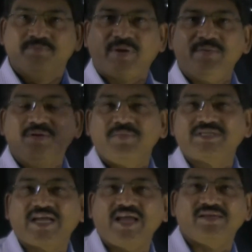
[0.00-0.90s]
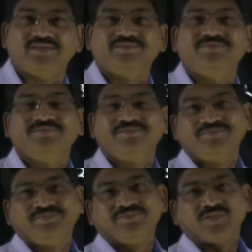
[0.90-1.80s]
Prime numbers again.
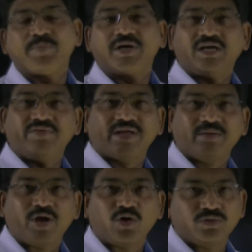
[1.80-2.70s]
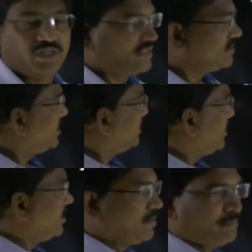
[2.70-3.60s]
Immediately we can make out that these are the
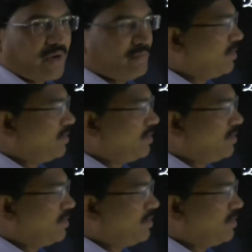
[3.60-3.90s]
prime